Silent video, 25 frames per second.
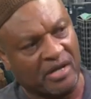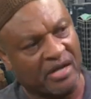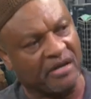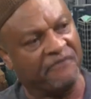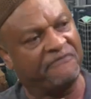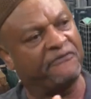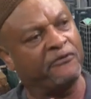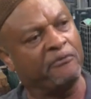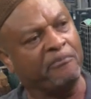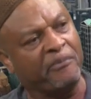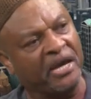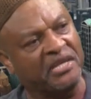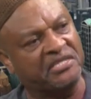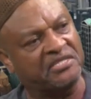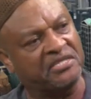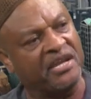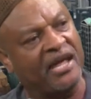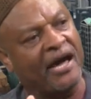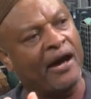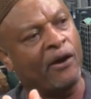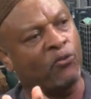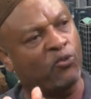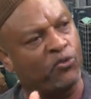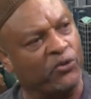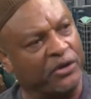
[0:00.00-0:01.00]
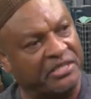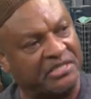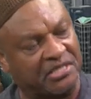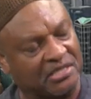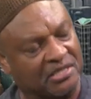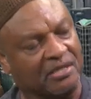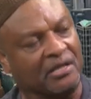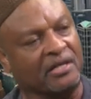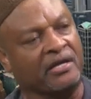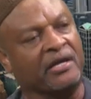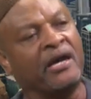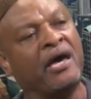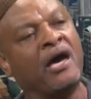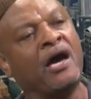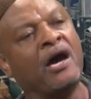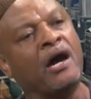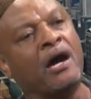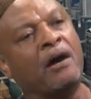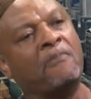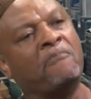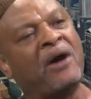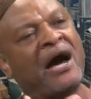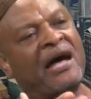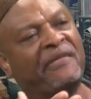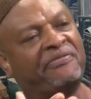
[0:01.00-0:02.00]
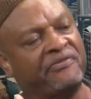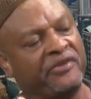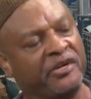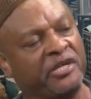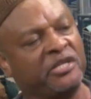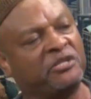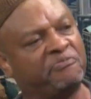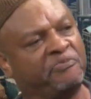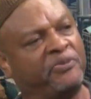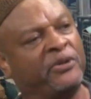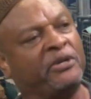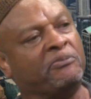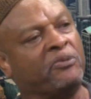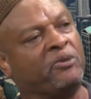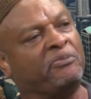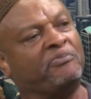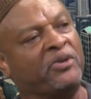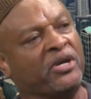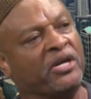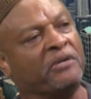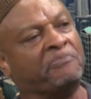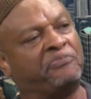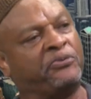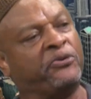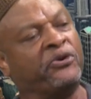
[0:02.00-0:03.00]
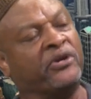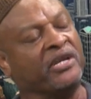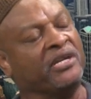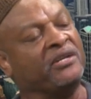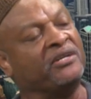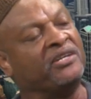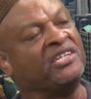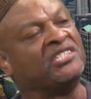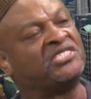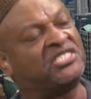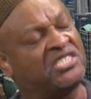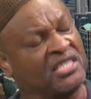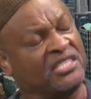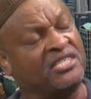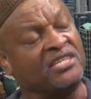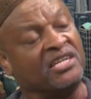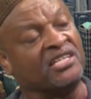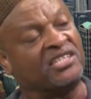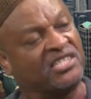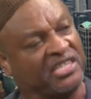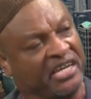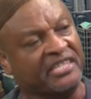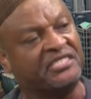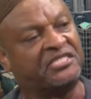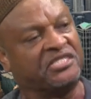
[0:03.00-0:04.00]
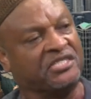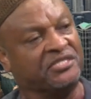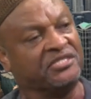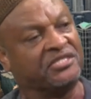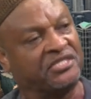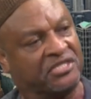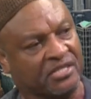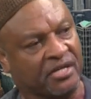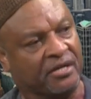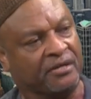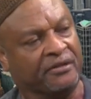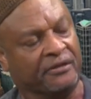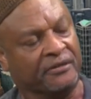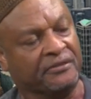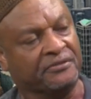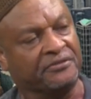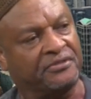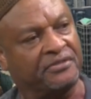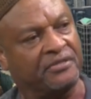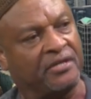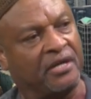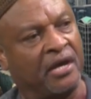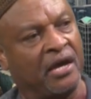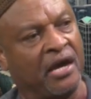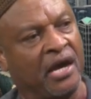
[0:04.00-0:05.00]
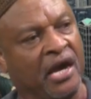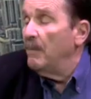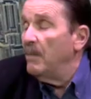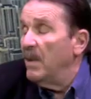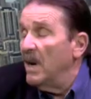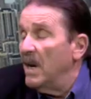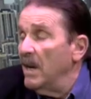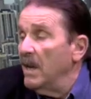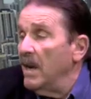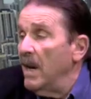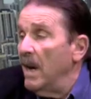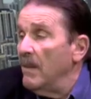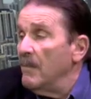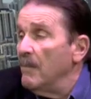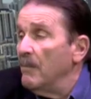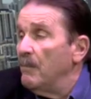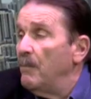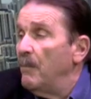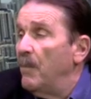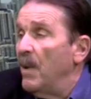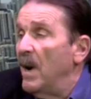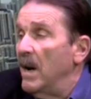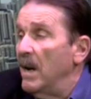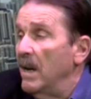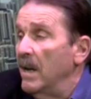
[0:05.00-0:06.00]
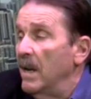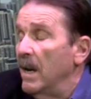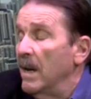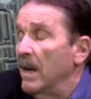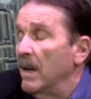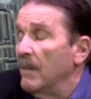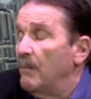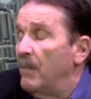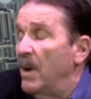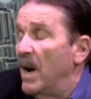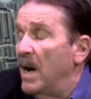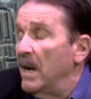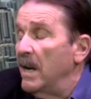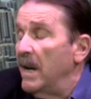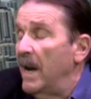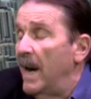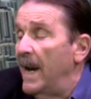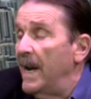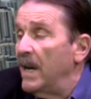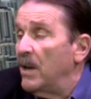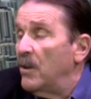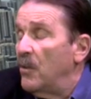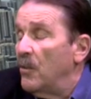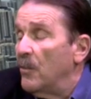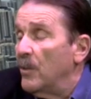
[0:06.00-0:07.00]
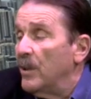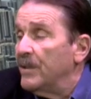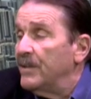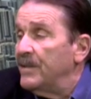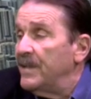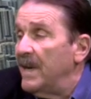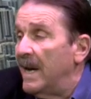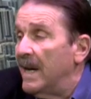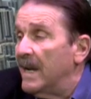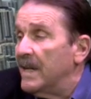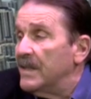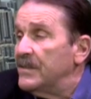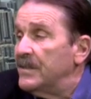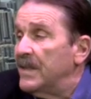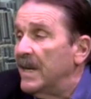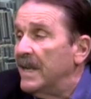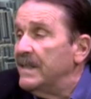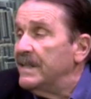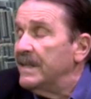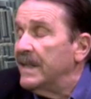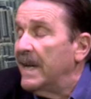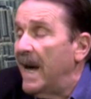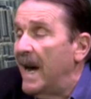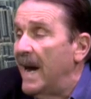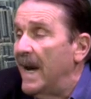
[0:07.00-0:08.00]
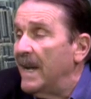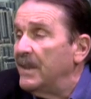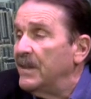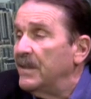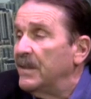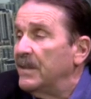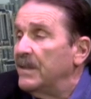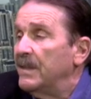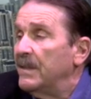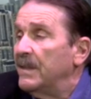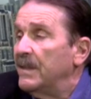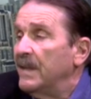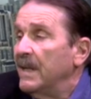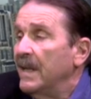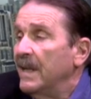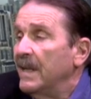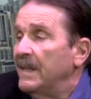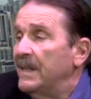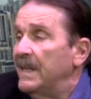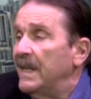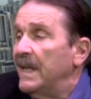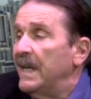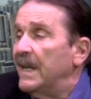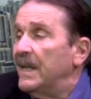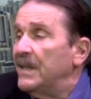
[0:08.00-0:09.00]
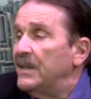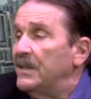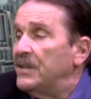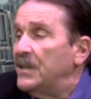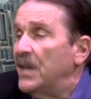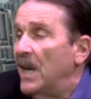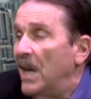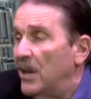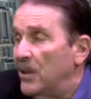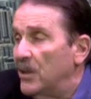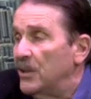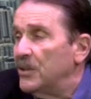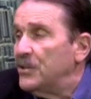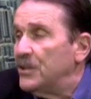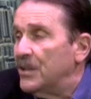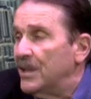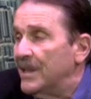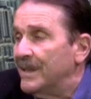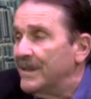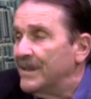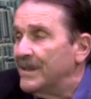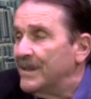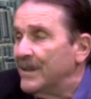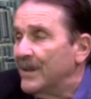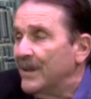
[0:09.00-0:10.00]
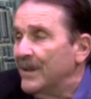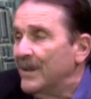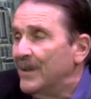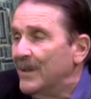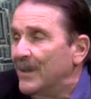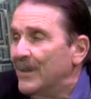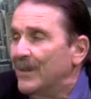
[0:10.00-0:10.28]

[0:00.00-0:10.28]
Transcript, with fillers: information well, out recently Bug-Eye, about these people being put Cortez. in detention centers. And Bug, that, that's worse. Bug, you, you, I, you know what? Some white people won't even put a